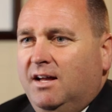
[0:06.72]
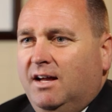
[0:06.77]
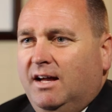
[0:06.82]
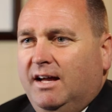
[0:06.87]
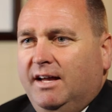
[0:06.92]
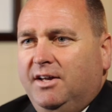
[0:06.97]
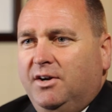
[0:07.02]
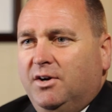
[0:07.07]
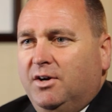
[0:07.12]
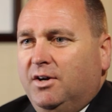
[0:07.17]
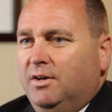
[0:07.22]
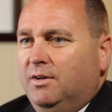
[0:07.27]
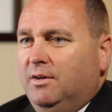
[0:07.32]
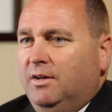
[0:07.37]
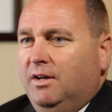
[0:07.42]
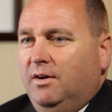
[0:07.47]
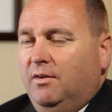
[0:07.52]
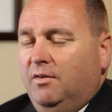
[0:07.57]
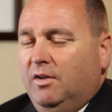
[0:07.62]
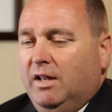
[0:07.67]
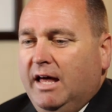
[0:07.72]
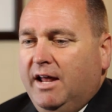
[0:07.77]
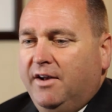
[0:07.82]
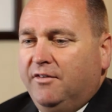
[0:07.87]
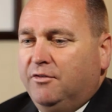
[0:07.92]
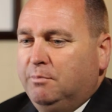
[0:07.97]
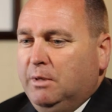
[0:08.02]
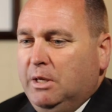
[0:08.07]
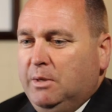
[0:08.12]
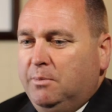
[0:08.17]
I hear a, a, lot
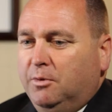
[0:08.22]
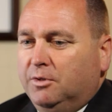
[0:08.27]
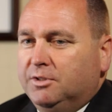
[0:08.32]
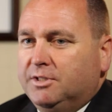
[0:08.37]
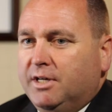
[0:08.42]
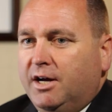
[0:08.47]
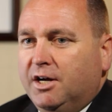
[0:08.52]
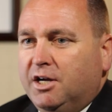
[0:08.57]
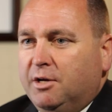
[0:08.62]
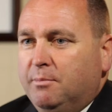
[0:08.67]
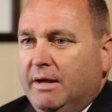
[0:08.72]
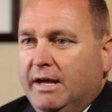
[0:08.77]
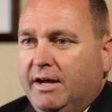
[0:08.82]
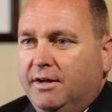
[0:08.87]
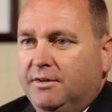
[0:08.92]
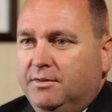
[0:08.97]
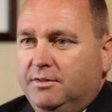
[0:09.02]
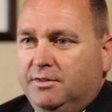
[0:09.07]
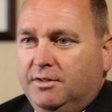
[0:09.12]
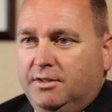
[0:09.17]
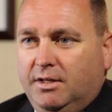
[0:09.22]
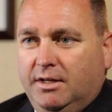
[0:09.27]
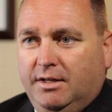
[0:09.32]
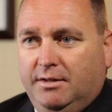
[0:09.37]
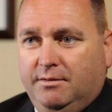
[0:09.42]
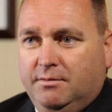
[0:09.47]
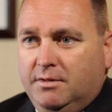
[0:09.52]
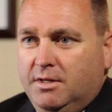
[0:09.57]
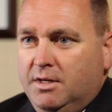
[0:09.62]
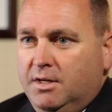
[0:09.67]
of people talk about
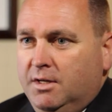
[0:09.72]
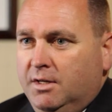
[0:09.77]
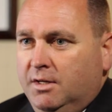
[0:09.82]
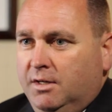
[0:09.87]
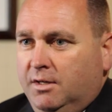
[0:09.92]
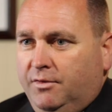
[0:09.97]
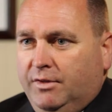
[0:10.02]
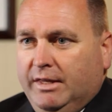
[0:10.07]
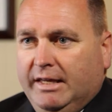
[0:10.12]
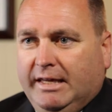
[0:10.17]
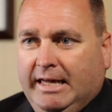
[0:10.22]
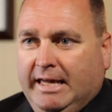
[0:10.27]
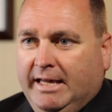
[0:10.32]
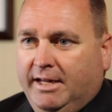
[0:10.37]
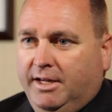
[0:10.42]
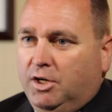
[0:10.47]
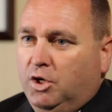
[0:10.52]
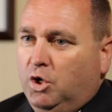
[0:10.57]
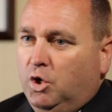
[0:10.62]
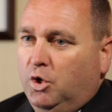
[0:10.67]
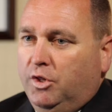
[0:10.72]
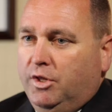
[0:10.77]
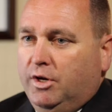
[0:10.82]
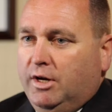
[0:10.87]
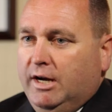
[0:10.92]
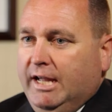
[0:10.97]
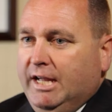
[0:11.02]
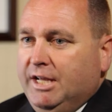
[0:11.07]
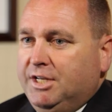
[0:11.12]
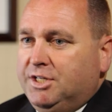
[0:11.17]
that they can't get a hold of their
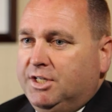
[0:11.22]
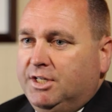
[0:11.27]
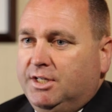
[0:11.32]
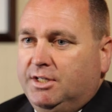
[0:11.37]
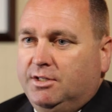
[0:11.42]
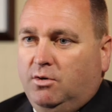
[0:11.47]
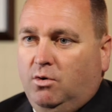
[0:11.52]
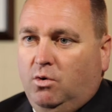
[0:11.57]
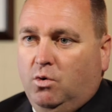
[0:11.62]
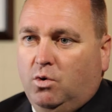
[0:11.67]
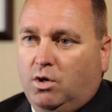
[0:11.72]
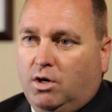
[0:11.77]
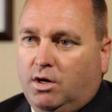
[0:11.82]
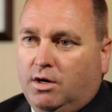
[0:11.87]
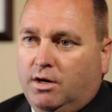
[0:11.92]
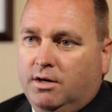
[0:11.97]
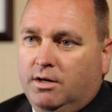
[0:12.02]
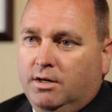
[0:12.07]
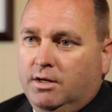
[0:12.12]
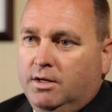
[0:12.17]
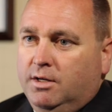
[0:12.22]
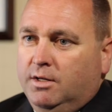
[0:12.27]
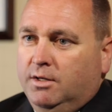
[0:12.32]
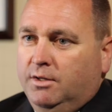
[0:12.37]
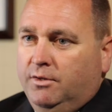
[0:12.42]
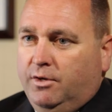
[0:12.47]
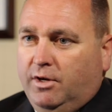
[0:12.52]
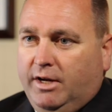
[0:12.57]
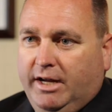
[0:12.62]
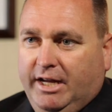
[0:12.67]
agent or
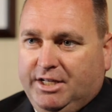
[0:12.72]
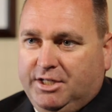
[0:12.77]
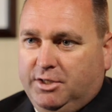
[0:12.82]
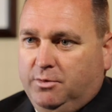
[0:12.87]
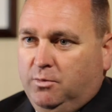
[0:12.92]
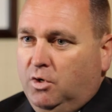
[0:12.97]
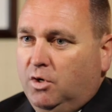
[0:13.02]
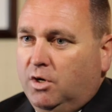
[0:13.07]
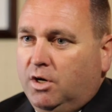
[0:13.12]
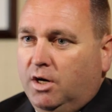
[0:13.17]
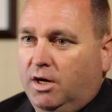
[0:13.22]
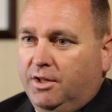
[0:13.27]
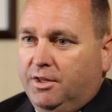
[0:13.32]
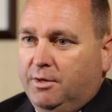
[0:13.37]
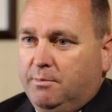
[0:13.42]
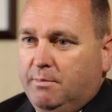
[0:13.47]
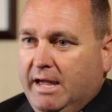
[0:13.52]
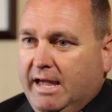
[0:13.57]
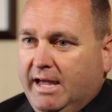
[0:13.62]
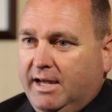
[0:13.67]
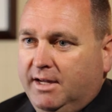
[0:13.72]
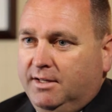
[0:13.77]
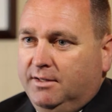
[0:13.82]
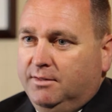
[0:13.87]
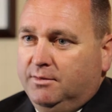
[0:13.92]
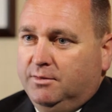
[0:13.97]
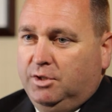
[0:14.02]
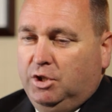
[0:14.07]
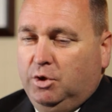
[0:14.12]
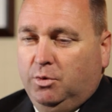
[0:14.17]
their agent won't call them back.
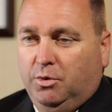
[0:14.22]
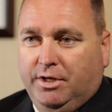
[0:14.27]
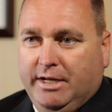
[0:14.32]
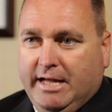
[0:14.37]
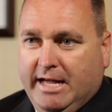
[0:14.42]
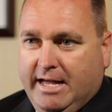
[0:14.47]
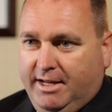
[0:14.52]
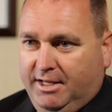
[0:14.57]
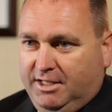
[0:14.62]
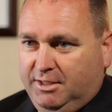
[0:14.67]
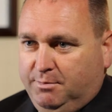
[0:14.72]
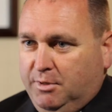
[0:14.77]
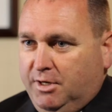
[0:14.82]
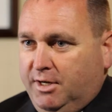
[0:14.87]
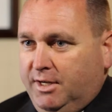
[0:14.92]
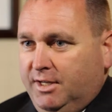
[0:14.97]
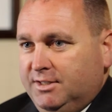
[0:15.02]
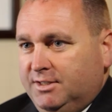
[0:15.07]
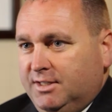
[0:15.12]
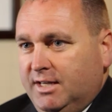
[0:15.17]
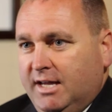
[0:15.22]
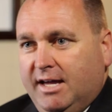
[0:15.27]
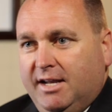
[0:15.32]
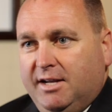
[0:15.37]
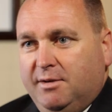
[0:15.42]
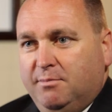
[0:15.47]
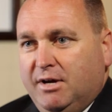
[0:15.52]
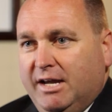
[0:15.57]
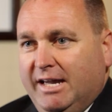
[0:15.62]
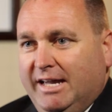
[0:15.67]
You will not experience that
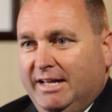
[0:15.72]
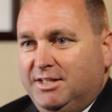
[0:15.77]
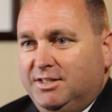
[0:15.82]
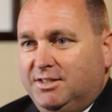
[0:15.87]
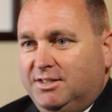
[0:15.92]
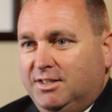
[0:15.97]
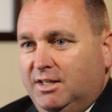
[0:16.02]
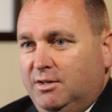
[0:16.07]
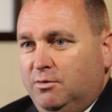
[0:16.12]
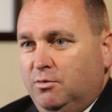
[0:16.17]
at my agency.